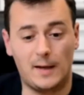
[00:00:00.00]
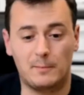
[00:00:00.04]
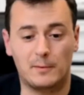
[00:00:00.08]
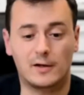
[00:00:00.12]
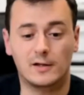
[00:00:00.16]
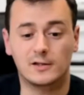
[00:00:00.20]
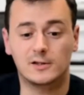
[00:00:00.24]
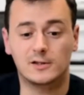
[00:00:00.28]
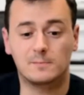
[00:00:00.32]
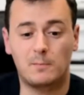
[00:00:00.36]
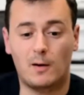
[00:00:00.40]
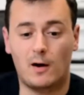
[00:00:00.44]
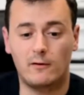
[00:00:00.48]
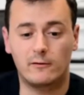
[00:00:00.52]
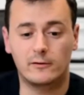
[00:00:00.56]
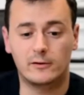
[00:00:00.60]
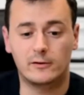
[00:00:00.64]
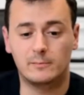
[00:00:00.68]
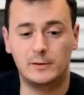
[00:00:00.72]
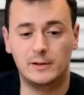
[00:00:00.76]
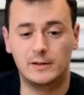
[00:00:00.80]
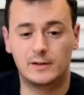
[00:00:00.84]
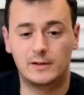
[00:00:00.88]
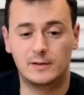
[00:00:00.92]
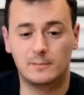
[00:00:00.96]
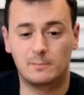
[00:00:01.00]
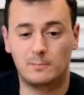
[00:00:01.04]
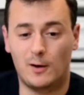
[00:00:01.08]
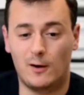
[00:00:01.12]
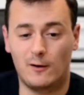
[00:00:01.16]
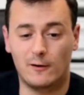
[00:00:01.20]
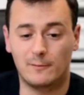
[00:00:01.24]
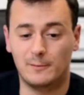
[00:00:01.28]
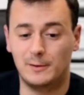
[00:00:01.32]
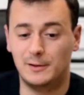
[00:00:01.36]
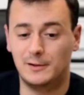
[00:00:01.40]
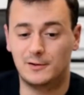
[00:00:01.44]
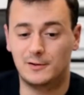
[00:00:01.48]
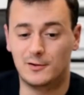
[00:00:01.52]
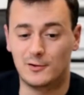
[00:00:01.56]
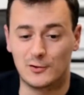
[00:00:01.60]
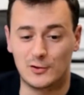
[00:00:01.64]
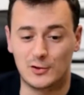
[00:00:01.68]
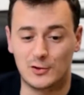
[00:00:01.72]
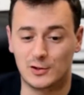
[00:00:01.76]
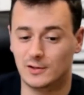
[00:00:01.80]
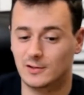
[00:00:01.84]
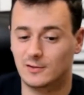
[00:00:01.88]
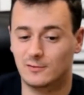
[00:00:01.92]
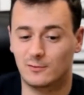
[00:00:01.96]
well, I was power power meter is
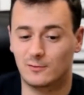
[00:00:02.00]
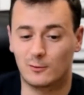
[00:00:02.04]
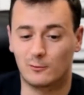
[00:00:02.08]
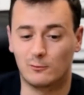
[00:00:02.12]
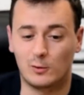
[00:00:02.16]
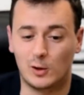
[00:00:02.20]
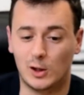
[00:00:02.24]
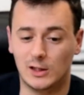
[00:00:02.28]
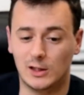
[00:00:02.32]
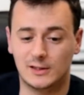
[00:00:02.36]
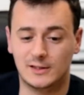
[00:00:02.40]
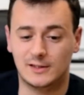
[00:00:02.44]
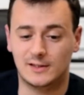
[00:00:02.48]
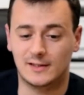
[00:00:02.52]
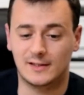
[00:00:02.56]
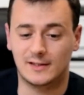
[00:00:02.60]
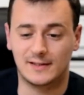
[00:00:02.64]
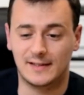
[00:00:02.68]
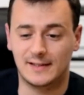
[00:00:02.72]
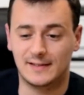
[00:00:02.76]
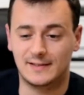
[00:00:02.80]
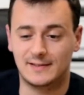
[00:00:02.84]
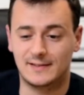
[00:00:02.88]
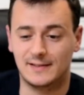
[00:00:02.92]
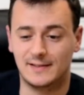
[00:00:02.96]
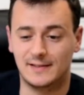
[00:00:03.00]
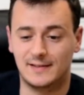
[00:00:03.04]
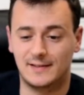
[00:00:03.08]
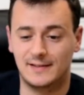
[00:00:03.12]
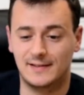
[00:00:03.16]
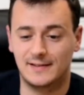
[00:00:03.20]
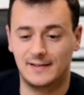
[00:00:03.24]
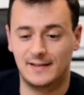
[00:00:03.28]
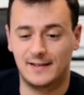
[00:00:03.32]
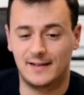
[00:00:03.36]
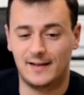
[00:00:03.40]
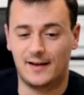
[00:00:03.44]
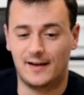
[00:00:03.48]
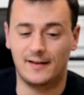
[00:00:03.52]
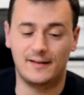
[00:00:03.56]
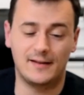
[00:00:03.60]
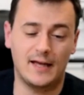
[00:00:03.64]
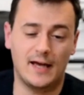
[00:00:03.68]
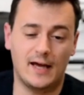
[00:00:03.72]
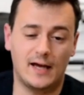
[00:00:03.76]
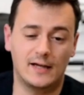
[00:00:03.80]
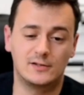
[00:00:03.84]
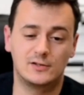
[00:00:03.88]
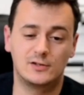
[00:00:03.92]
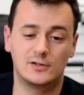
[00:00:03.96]
just for watts, and that's it and
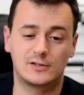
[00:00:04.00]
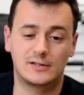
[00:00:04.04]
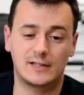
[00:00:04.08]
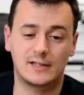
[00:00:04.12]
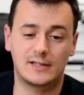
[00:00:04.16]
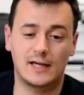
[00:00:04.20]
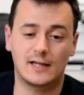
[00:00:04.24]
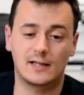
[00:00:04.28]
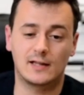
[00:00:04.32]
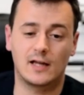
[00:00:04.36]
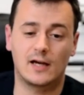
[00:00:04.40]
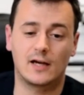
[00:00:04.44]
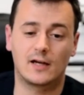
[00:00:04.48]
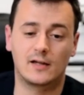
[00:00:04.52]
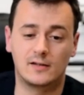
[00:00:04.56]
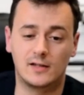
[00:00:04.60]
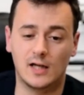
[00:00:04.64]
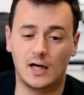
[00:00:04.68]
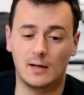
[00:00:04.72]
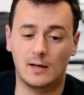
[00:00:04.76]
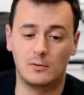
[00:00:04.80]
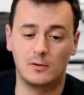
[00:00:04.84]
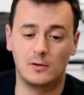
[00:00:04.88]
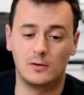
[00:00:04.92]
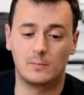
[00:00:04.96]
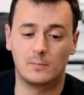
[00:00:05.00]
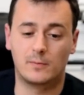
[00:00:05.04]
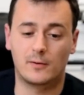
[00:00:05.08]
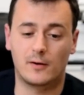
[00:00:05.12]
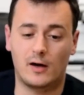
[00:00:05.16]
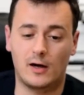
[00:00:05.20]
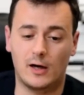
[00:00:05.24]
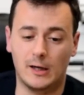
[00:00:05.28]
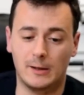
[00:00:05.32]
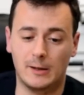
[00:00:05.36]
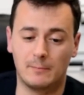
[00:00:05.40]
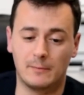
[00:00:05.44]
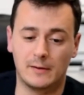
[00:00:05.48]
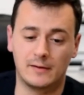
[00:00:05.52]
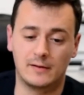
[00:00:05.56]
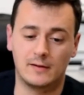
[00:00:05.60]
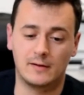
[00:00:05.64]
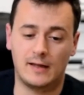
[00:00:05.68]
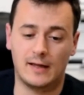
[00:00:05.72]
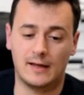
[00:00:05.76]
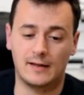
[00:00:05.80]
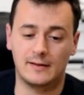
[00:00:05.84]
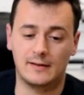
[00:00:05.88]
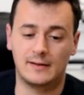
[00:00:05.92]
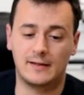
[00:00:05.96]
yeah as you said like w prime and
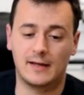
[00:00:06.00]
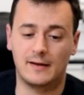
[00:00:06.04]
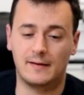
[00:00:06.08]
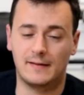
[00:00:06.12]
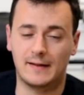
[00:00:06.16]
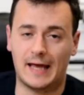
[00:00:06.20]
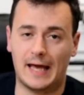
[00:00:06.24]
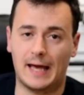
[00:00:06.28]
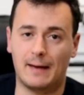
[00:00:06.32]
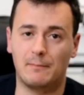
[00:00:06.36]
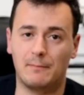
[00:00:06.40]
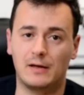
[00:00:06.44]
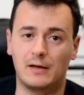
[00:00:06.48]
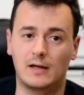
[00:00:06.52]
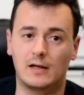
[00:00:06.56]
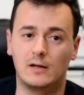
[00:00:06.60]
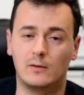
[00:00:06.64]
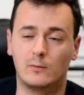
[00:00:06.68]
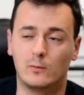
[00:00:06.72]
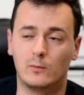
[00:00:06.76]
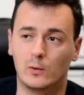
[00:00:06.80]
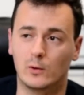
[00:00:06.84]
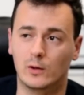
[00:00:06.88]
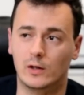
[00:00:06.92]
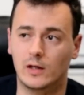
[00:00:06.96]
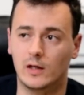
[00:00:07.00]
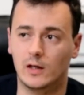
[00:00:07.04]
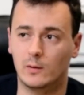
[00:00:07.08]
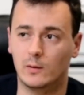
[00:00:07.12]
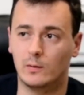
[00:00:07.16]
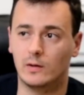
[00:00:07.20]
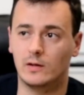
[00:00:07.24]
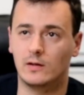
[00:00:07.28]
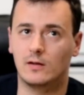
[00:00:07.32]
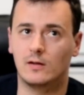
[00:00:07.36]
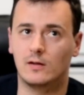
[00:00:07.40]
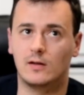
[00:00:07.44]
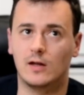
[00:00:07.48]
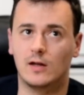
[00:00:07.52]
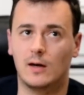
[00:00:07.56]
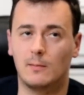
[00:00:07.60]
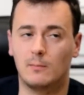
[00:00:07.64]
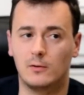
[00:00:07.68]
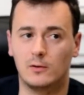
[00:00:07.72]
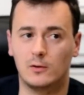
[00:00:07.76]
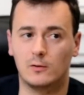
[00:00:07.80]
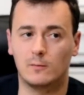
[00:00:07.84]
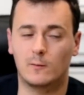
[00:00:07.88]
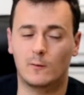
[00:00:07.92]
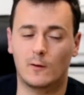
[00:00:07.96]
then dynamically working with
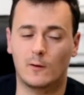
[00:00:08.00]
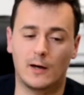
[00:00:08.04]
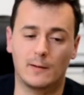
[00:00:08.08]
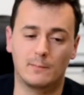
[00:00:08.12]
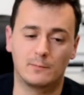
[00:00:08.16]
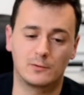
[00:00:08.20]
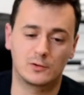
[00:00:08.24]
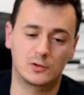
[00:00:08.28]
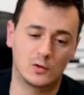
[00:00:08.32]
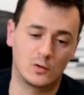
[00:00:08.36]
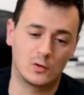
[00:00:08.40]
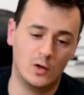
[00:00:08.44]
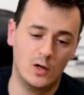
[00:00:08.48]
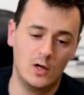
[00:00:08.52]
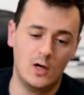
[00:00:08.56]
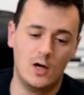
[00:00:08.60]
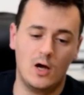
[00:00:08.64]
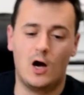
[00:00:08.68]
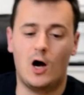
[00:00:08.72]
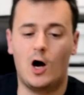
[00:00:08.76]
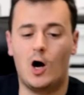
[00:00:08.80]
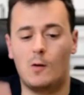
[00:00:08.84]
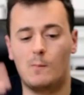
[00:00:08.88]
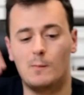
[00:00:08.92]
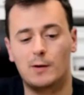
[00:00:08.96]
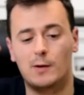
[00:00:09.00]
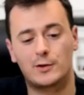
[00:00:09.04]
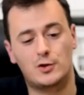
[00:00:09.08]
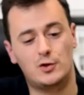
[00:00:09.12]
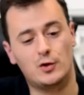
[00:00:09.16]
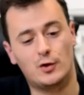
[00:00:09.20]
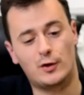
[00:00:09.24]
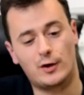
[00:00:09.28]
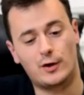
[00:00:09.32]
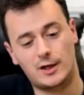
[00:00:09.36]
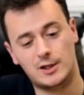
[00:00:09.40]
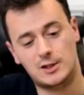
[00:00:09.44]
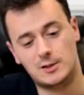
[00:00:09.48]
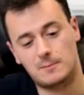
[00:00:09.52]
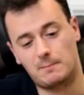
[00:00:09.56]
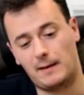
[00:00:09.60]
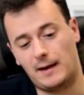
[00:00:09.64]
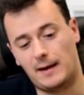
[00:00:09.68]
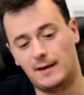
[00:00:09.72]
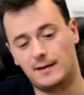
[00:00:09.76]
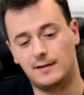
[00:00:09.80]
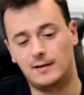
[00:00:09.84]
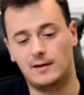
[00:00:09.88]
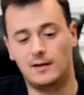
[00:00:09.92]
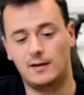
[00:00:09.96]
w prime so how much you're
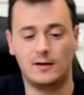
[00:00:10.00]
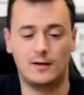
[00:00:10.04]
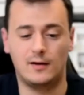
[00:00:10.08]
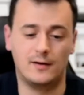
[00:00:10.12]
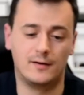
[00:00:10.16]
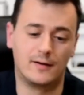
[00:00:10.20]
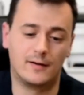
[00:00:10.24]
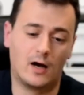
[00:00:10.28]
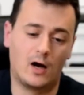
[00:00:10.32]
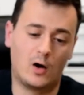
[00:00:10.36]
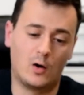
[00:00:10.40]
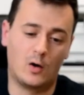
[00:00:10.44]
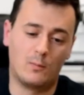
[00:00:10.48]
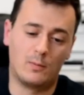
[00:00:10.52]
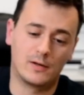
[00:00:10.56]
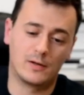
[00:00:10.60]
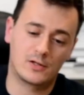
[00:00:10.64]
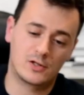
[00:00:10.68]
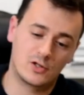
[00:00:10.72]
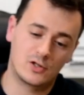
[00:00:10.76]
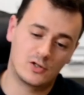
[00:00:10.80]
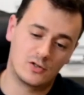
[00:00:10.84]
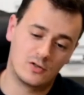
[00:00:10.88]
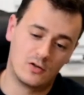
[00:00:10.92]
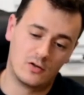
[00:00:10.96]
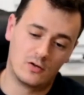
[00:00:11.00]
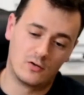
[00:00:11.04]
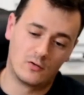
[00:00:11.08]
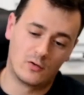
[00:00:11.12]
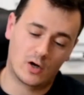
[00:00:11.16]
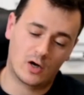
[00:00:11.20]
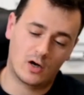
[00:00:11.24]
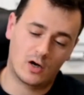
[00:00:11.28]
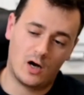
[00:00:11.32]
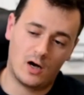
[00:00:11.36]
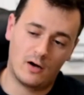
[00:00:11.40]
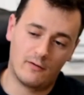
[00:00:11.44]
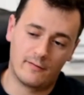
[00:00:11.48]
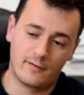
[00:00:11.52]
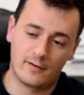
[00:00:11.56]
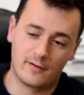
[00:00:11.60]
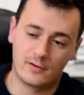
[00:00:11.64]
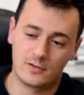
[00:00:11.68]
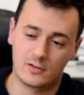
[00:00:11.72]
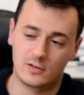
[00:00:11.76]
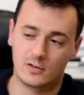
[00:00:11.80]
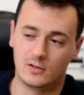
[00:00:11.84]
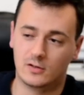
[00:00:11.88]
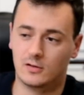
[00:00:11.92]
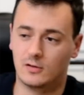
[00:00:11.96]
expanding it how much it
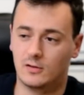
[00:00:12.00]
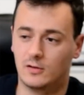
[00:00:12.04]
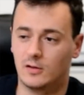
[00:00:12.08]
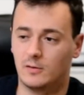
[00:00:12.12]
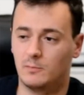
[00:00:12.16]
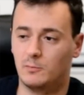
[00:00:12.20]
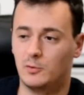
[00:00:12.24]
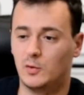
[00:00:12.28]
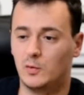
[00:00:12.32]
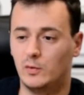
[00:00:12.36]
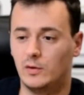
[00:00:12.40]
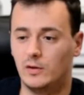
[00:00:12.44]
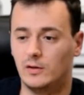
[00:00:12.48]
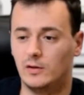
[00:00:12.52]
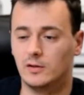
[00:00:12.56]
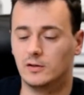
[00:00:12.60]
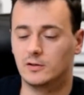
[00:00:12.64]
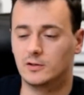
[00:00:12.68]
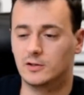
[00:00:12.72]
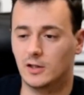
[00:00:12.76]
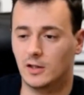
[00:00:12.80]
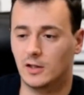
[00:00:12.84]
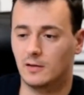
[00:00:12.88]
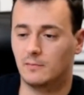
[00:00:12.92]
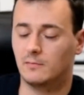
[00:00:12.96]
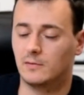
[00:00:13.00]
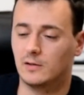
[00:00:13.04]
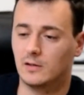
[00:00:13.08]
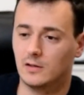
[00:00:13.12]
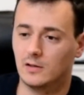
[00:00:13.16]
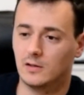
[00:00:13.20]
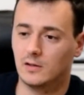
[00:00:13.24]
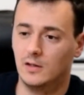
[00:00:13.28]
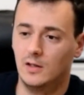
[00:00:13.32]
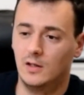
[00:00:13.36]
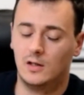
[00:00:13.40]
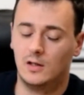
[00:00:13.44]
recovers uh, between some uh,